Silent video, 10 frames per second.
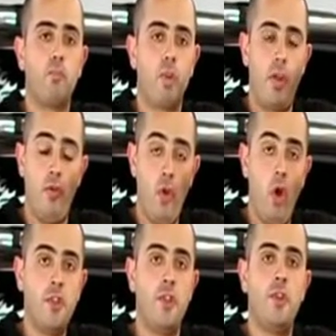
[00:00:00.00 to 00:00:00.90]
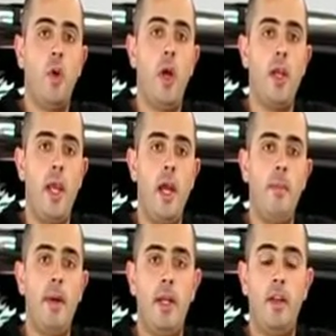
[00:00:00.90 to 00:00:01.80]
They're nice and tight now,
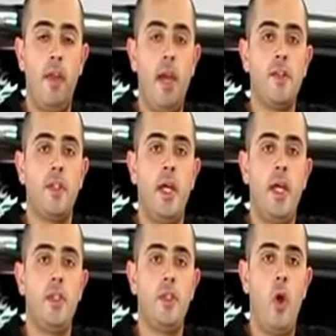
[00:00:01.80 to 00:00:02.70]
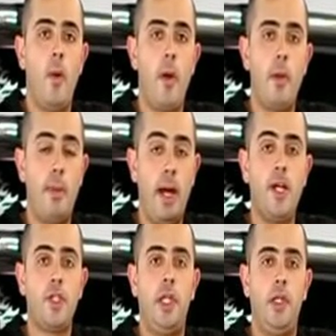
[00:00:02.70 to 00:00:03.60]
but in 1,000 k's time they'll be
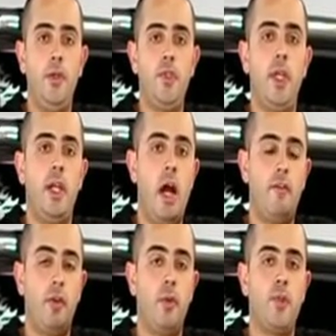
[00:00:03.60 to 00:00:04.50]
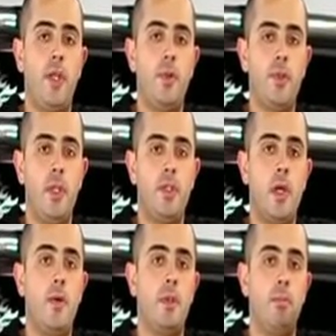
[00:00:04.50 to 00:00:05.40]
partially loose again after it all settles in.
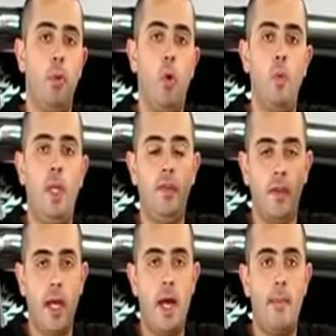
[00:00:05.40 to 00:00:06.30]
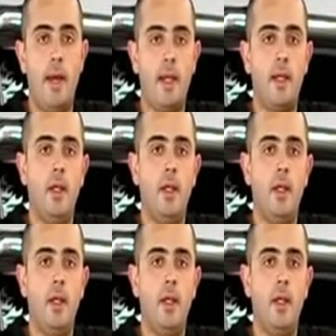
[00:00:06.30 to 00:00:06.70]
So it's important we get the car back,